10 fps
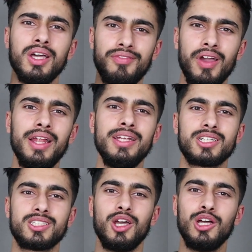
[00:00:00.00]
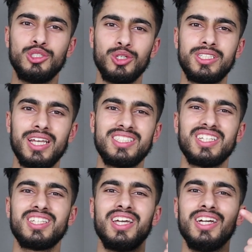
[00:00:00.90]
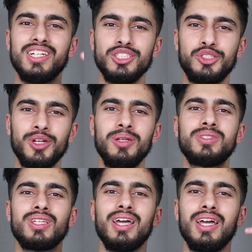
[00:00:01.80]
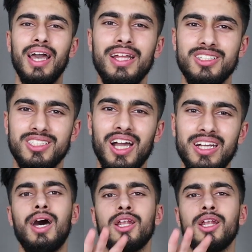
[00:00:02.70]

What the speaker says: failures, successes, dreams, and desires.